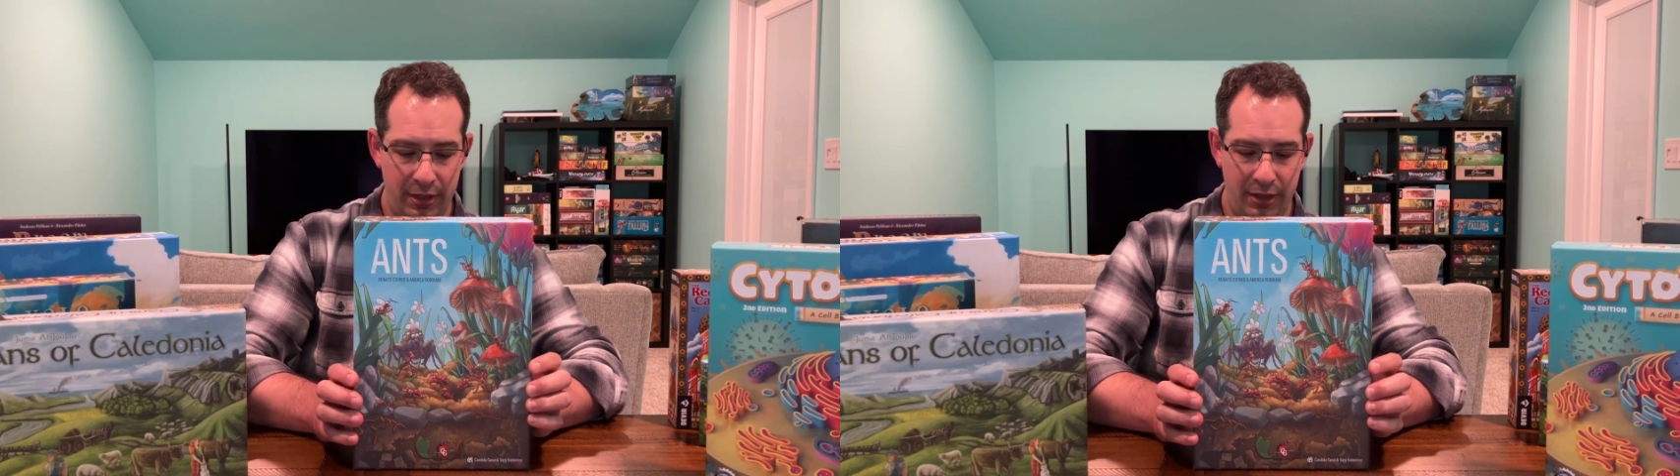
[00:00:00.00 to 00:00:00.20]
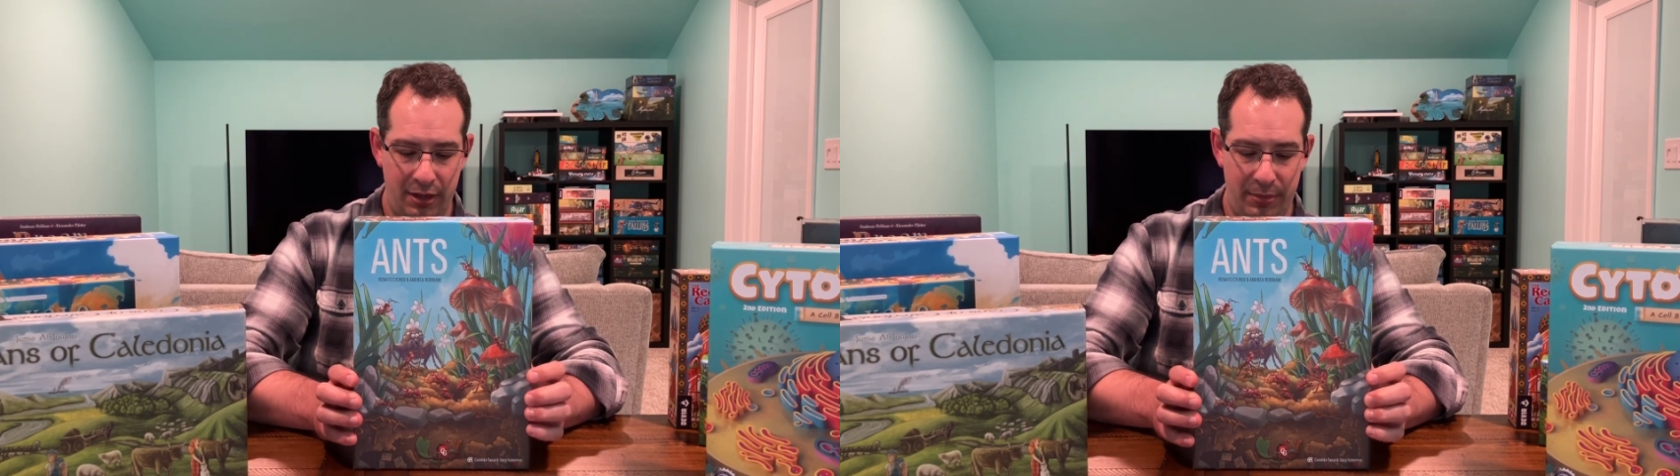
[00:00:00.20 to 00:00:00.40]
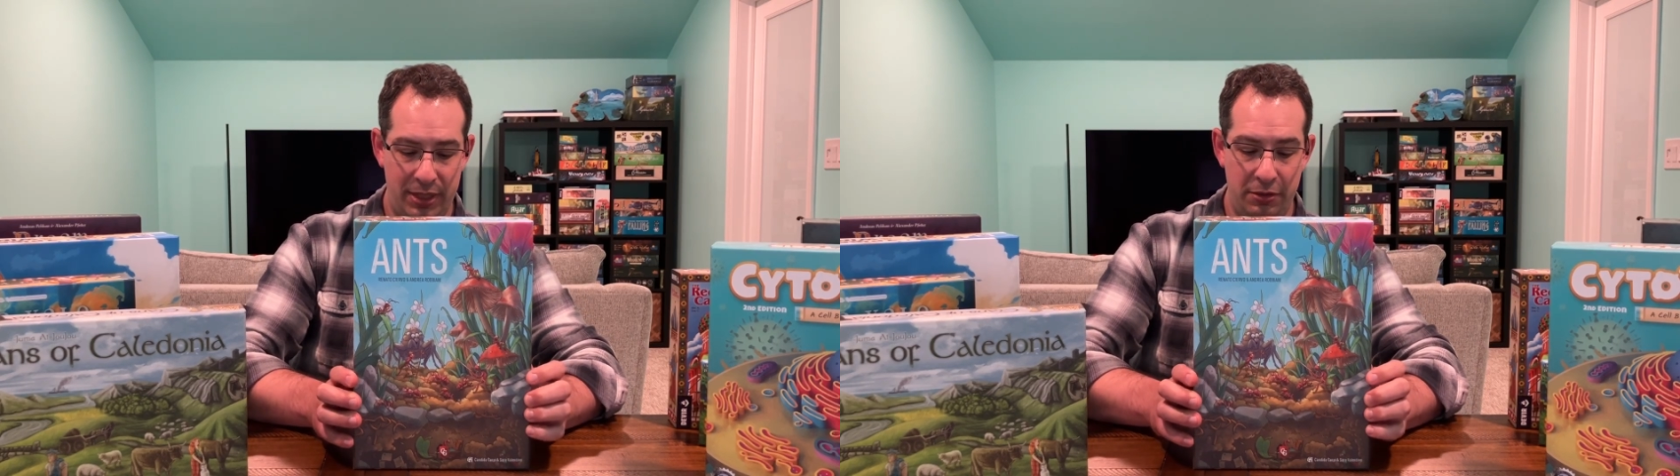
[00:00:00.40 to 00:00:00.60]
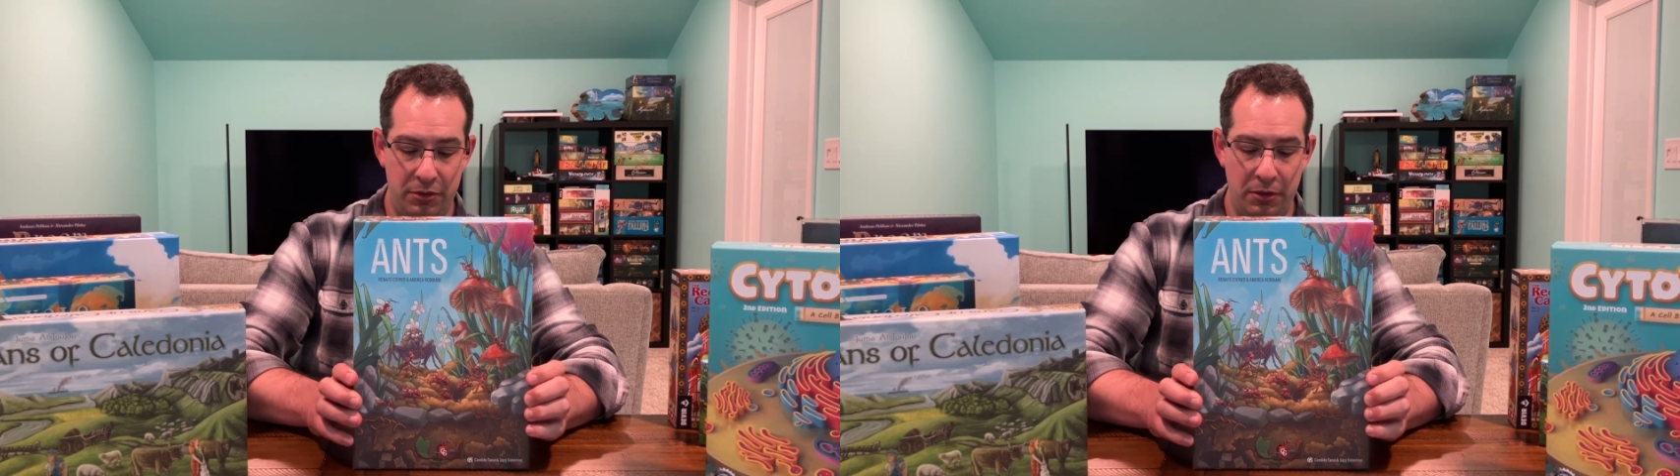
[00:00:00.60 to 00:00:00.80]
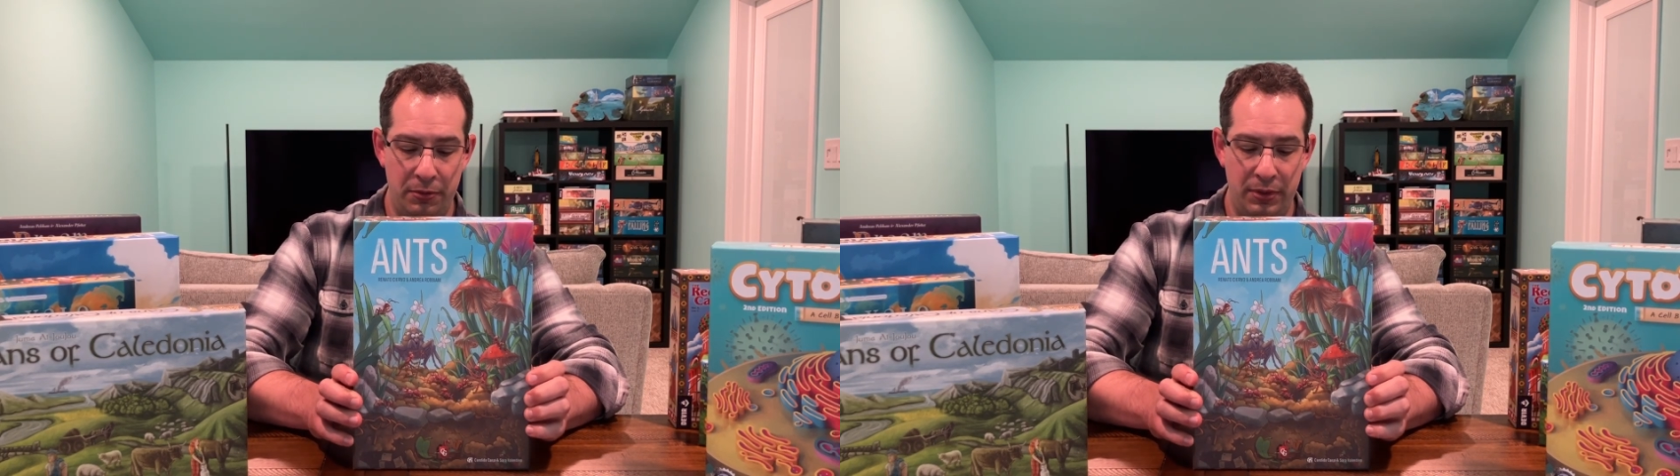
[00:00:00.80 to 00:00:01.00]
And you
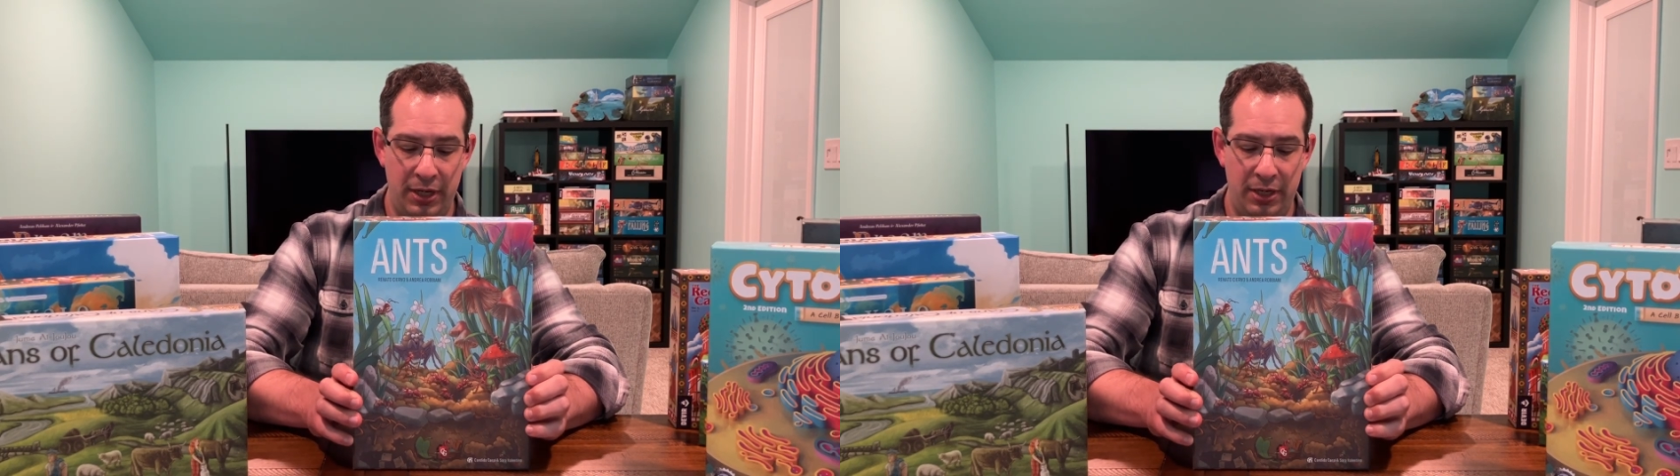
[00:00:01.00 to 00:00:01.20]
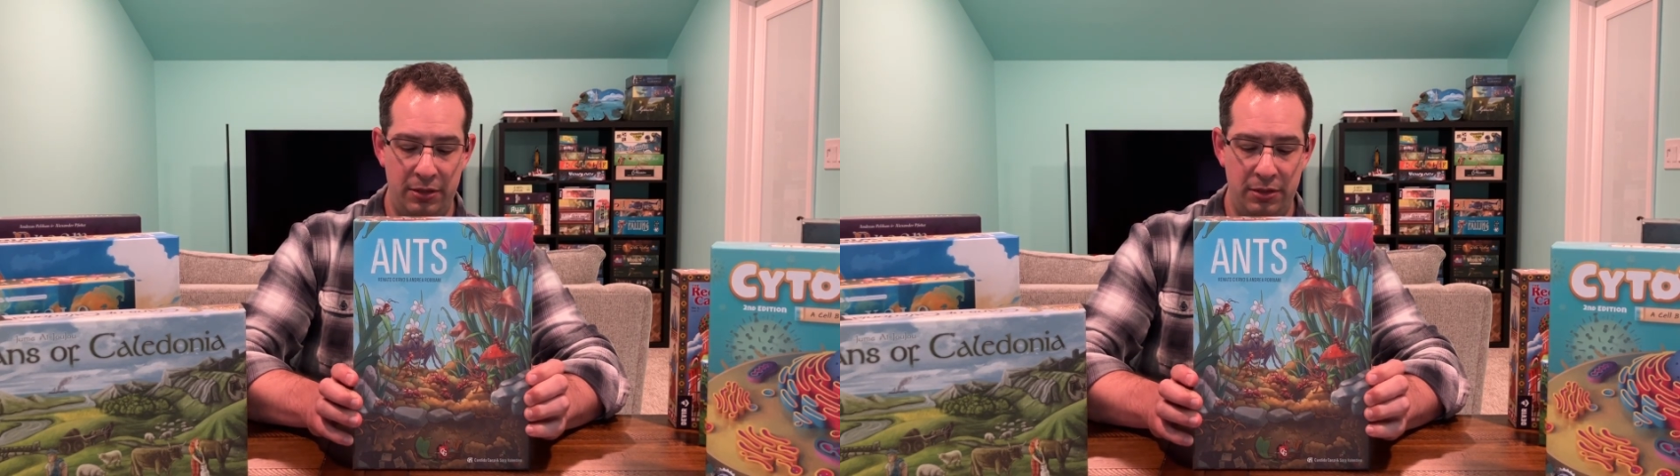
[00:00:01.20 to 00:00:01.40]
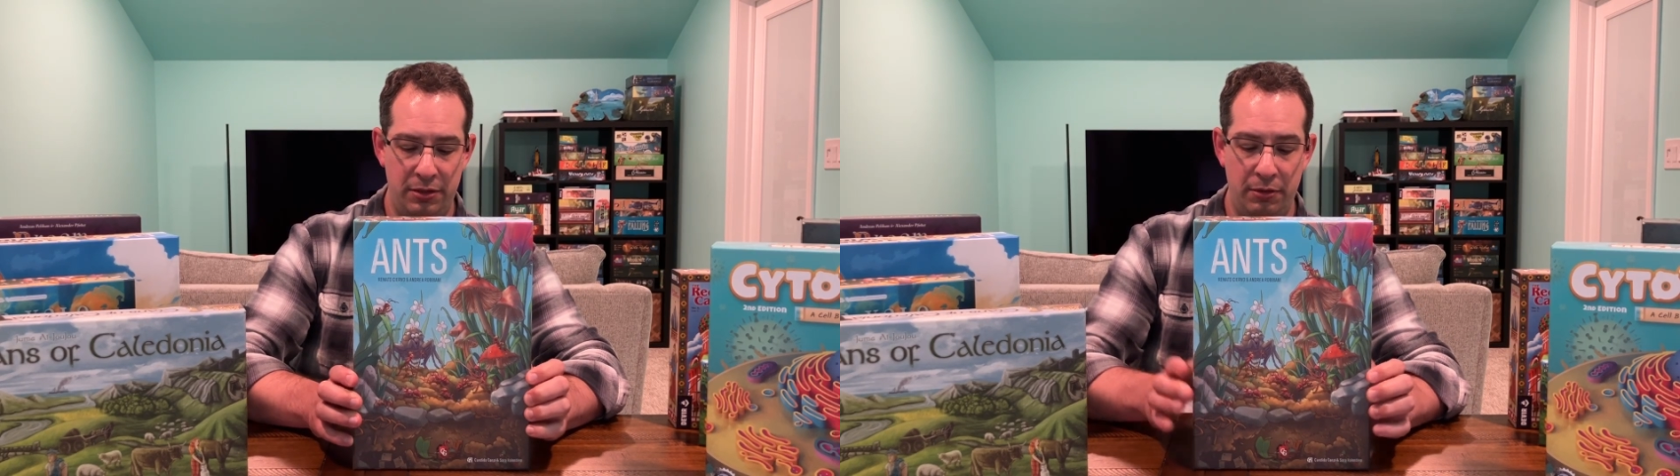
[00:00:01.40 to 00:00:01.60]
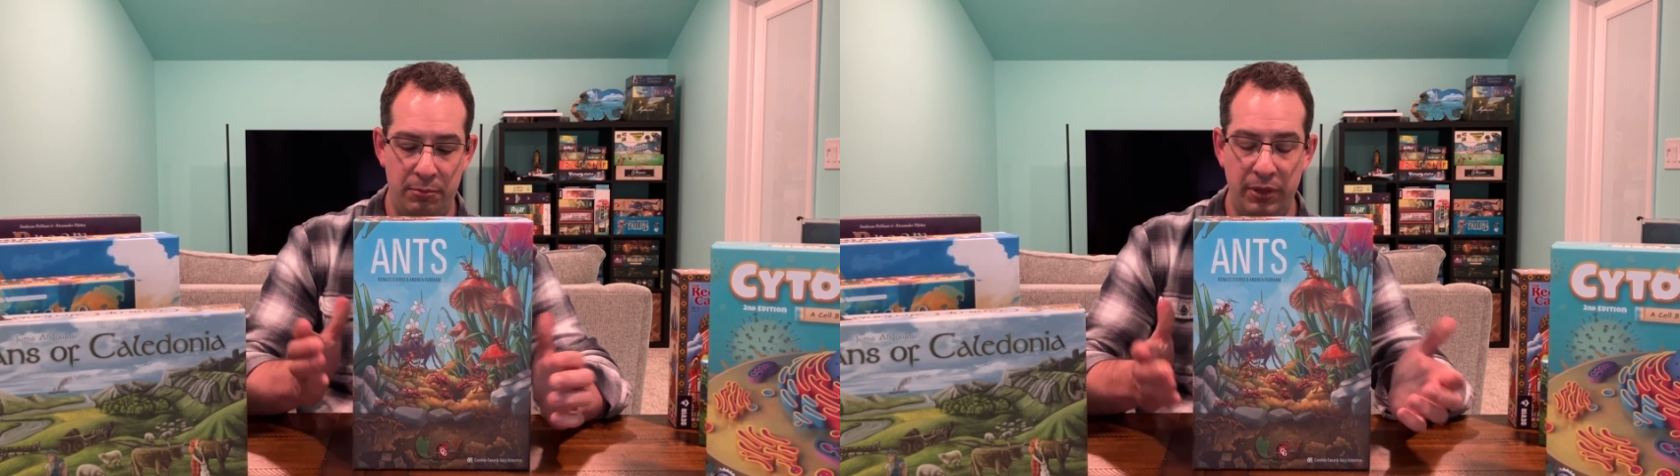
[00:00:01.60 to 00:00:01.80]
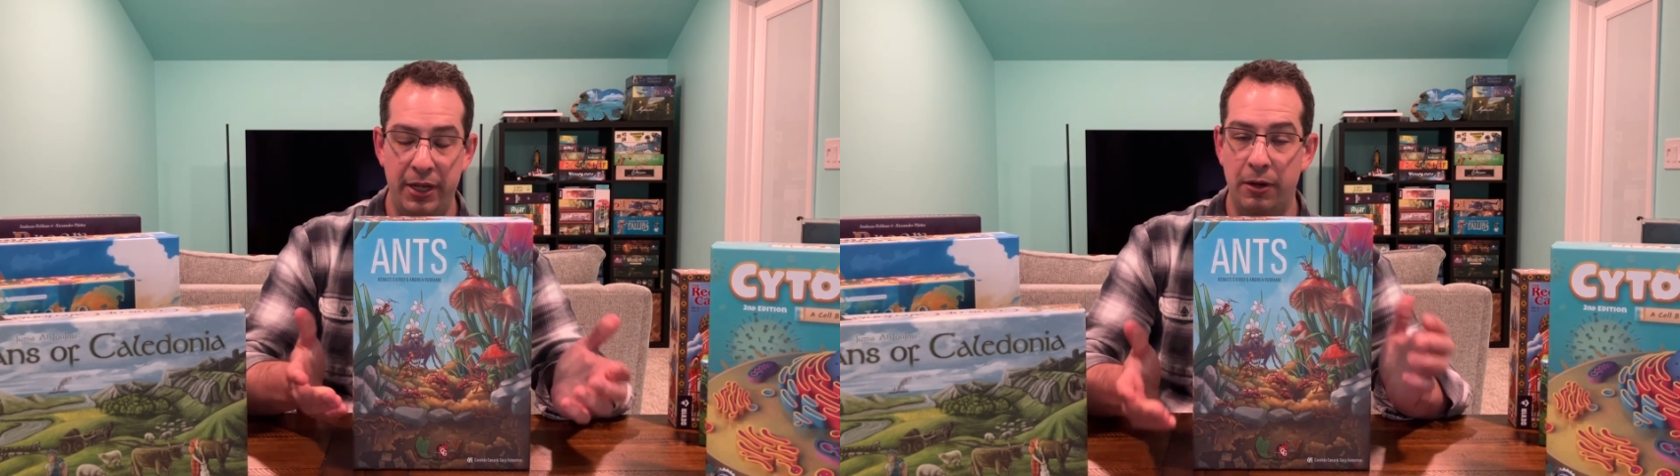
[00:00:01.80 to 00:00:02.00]
don't need to, you
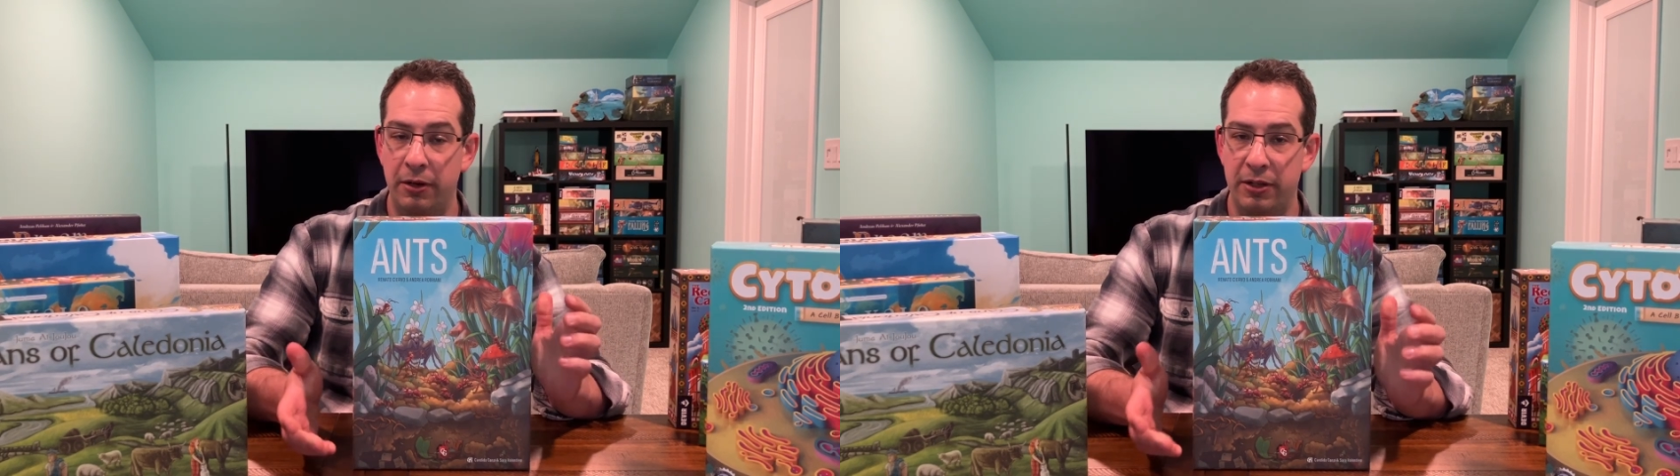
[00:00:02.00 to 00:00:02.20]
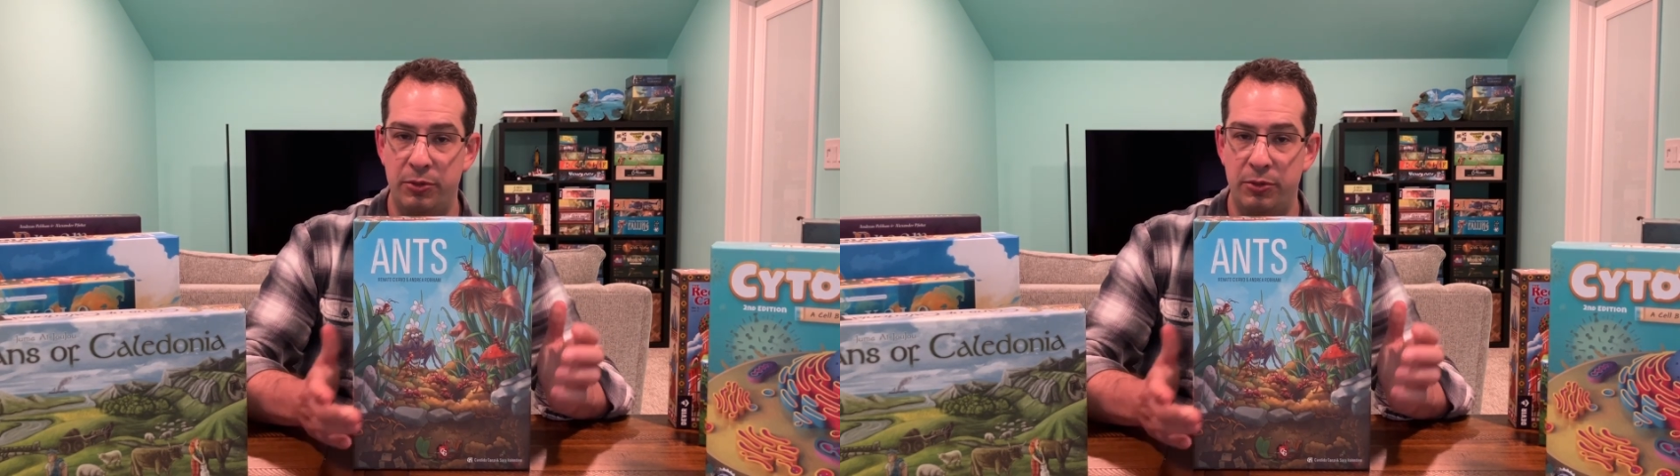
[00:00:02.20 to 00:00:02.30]
play cards,